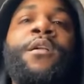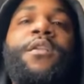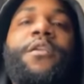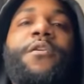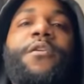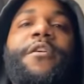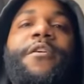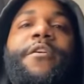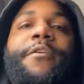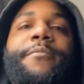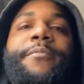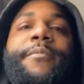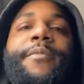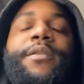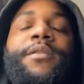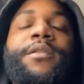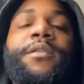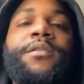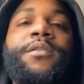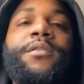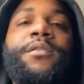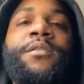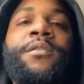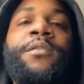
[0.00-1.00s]
You hear
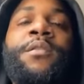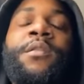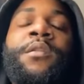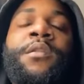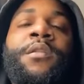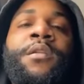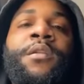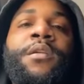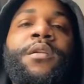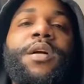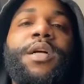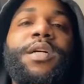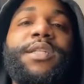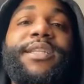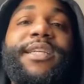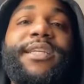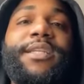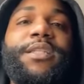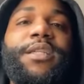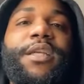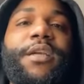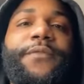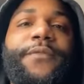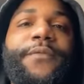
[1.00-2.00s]
me? Cause
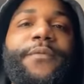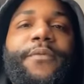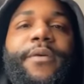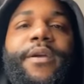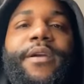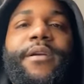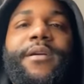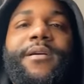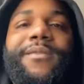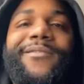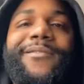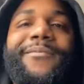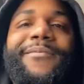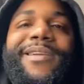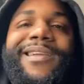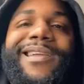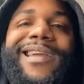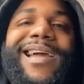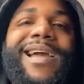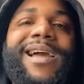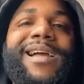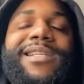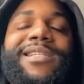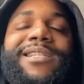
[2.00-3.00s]
this shit for real with
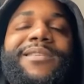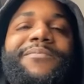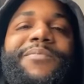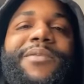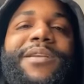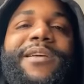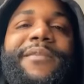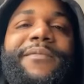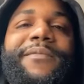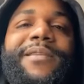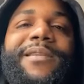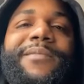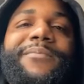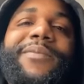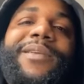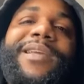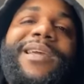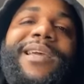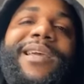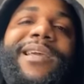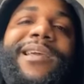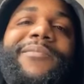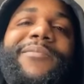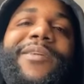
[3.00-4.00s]
me, I just bluffing and
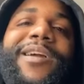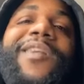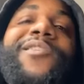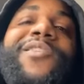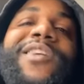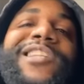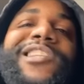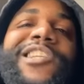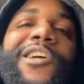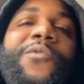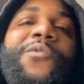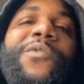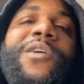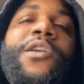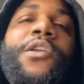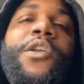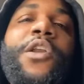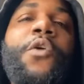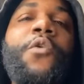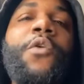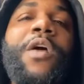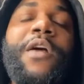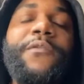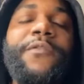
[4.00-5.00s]
playing. Man, go get your
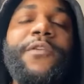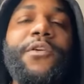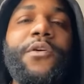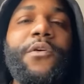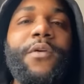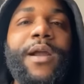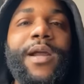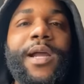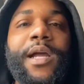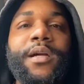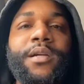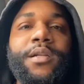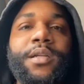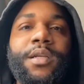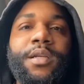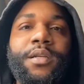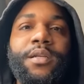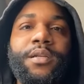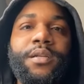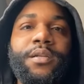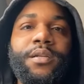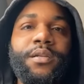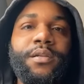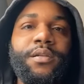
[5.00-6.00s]
window off the ground,
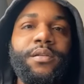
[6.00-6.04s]
man.